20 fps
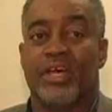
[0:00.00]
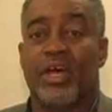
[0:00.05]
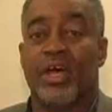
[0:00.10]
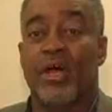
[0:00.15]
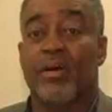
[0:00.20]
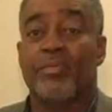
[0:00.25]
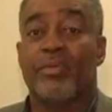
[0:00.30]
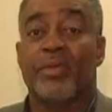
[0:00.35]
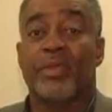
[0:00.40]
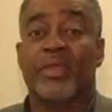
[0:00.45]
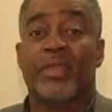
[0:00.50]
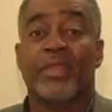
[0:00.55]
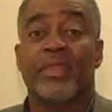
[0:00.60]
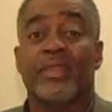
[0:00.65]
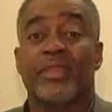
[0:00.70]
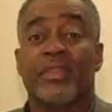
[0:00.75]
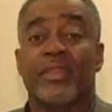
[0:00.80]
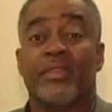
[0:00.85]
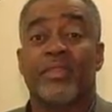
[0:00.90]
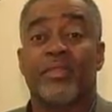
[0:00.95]
up,
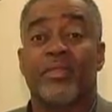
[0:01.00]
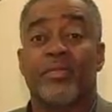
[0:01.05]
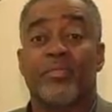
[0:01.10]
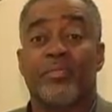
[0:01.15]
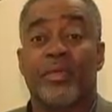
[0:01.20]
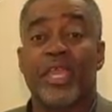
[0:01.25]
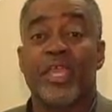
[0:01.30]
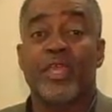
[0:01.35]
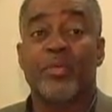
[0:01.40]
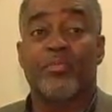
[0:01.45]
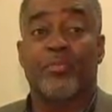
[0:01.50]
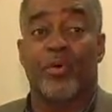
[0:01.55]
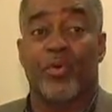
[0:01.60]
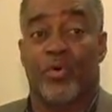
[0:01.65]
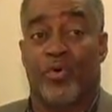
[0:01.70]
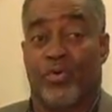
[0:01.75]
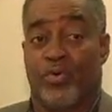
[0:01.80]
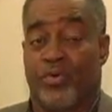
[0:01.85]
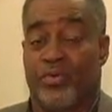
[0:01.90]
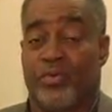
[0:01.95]

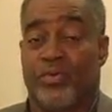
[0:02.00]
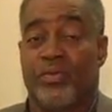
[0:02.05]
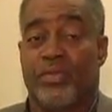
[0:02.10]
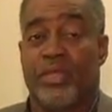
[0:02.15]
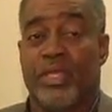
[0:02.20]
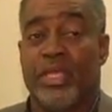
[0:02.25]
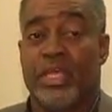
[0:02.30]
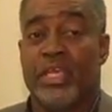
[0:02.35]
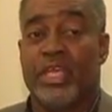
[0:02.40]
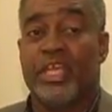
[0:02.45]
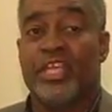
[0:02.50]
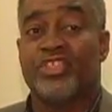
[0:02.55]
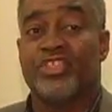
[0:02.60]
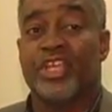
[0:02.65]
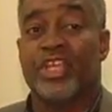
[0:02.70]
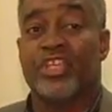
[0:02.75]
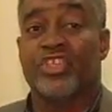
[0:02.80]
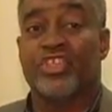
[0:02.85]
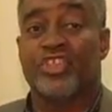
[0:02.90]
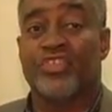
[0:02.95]
people. It's
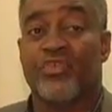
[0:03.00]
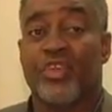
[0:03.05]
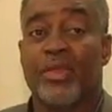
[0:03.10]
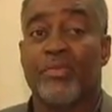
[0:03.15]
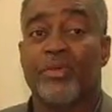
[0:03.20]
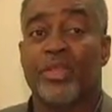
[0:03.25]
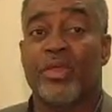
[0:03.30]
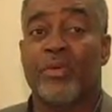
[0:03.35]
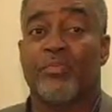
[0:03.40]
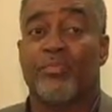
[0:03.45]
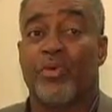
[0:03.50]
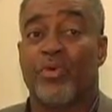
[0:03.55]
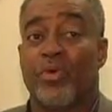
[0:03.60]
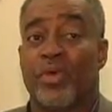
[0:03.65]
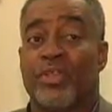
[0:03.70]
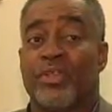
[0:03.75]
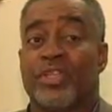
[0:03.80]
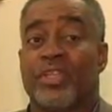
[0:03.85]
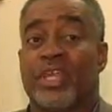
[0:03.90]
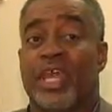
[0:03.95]
extremely
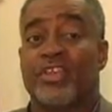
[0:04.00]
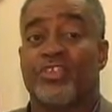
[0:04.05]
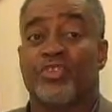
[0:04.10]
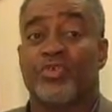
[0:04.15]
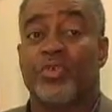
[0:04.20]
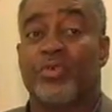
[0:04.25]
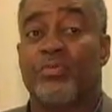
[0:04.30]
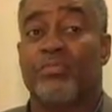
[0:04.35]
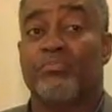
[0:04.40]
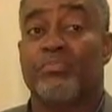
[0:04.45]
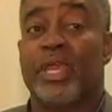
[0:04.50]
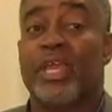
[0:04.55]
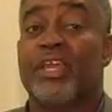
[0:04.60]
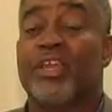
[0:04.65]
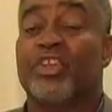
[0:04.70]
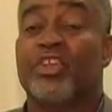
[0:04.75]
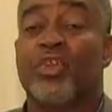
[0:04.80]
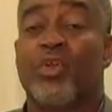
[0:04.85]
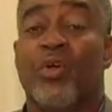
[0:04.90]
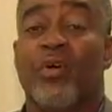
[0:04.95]
important that you
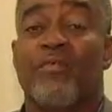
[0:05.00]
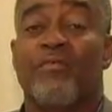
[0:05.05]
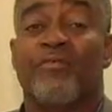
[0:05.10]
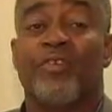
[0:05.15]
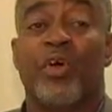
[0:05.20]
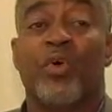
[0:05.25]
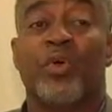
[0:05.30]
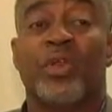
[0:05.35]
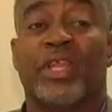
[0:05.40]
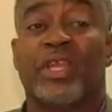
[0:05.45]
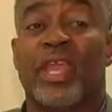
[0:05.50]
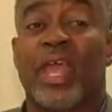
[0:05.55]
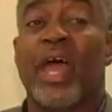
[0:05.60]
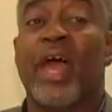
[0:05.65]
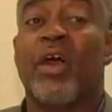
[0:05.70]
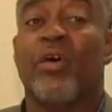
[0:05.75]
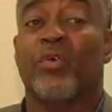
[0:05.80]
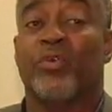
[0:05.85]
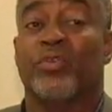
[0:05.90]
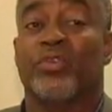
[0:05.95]
make your vote
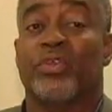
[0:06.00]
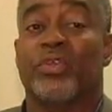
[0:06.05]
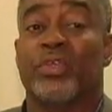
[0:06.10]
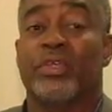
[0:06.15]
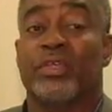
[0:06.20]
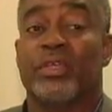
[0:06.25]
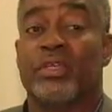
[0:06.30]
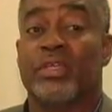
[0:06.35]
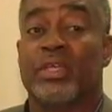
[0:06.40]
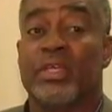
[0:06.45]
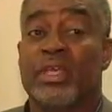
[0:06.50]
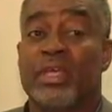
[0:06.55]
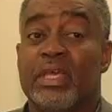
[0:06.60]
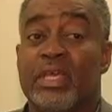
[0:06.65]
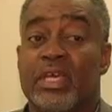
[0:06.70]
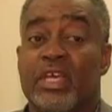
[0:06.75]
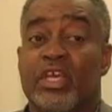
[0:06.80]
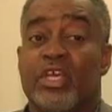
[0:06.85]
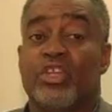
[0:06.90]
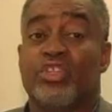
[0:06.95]
count.
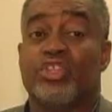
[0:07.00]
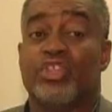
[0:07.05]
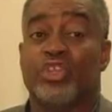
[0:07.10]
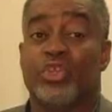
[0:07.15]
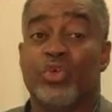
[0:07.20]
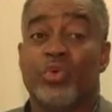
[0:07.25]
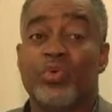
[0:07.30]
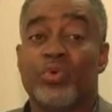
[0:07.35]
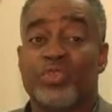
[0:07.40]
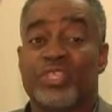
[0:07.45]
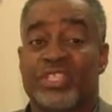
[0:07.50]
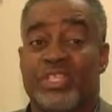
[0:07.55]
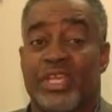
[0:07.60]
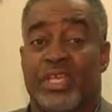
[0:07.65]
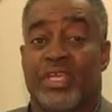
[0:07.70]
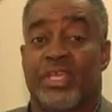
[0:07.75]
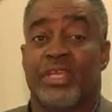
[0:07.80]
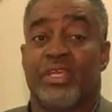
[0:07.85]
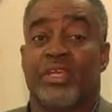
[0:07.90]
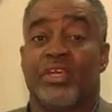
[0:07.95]

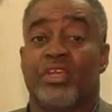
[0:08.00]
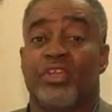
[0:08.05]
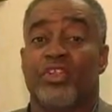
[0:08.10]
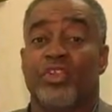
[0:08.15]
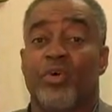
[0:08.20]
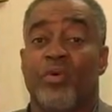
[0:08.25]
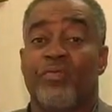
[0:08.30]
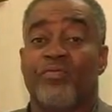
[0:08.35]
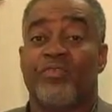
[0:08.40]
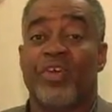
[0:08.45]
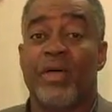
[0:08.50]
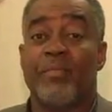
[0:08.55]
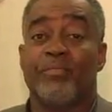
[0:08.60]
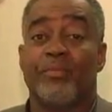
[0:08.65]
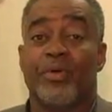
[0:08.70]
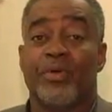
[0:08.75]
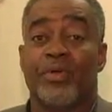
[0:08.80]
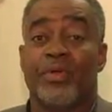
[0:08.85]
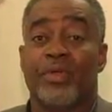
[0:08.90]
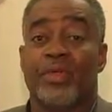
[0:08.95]
Tuesday,
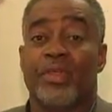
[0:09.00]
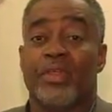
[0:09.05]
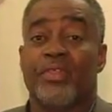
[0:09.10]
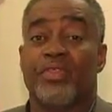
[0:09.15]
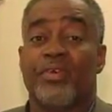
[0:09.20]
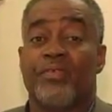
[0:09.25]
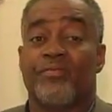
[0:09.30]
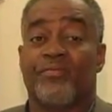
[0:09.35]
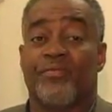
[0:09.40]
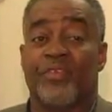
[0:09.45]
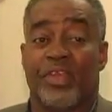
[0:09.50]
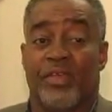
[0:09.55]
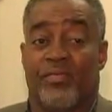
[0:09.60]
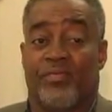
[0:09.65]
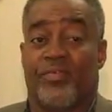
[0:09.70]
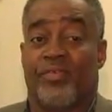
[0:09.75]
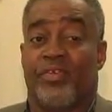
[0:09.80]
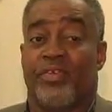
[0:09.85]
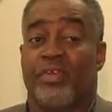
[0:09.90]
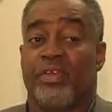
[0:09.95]
November the
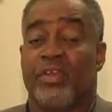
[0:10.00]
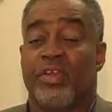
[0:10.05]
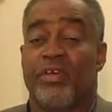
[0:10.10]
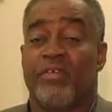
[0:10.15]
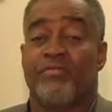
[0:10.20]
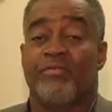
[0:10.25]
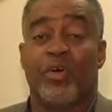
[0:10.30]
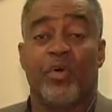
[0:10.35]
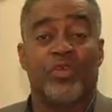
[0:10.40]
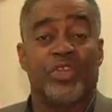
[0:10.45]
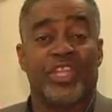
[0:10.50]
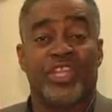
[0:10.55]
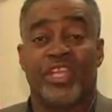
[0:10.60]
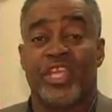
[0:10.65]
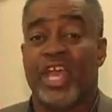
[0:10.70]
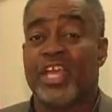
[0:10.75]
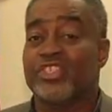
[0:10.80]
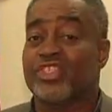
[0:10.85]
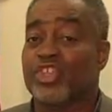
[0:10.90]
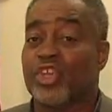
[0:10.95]
5th. Vote
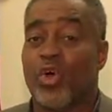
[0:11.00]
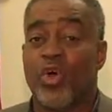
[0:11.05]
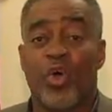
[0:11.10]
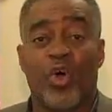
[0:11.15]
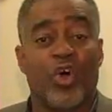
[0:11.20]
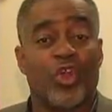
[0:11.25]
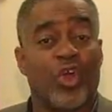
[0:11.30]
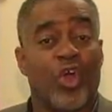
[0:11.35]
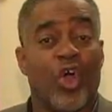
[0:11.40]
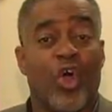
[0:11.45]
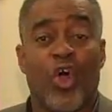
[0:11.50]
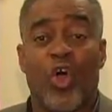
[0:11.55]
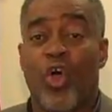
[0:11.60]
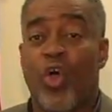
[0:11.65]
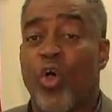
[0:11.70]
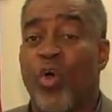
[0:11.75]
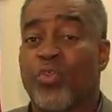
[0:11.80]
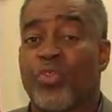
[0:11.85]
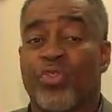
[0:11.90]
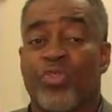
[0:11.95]
yes on
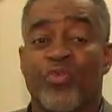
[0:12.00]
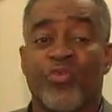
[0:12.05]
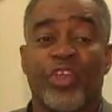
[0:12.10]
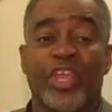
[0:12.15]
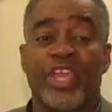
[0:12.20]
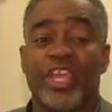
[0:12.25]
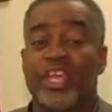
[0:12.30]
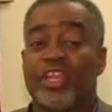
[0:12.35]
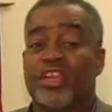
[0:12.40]
all 3